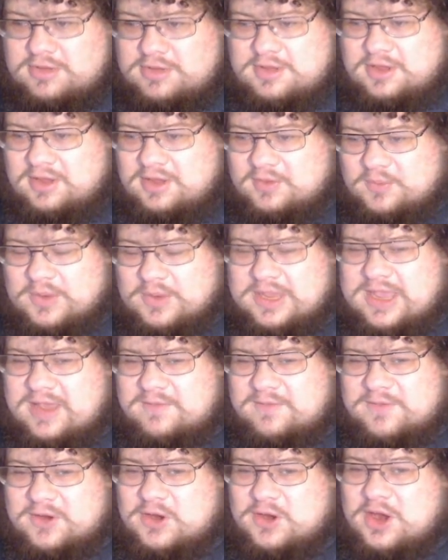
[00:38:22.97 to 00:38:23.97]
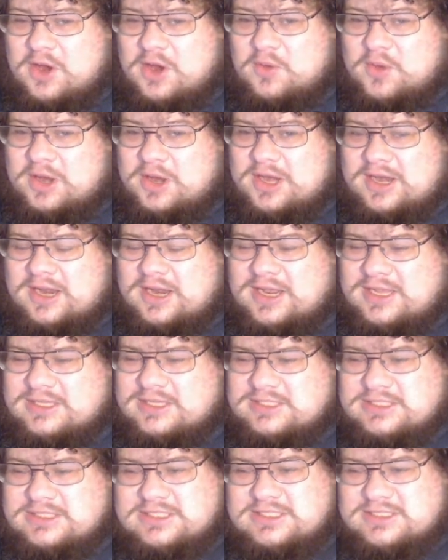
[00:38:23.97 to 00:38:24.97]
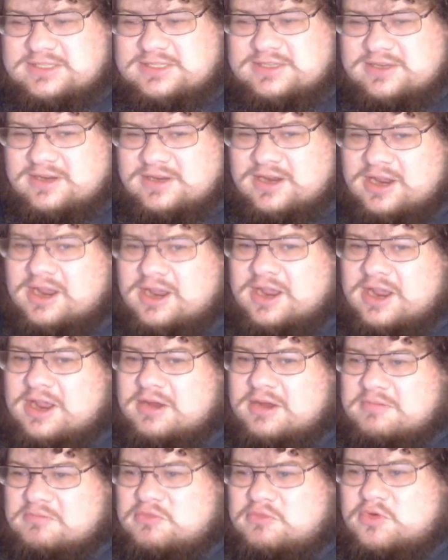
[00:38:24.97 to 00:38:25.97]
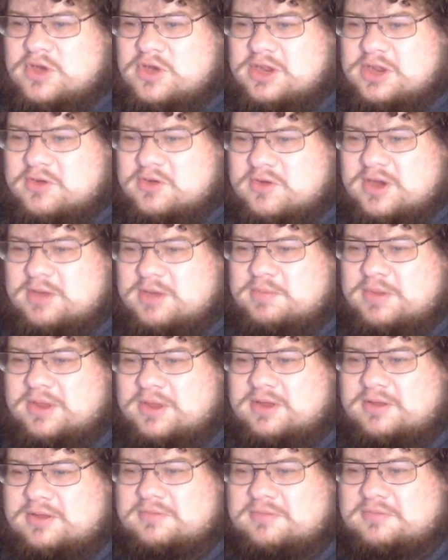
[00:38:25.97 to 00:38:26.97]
We can't figure out what it is. It's pretty creepy.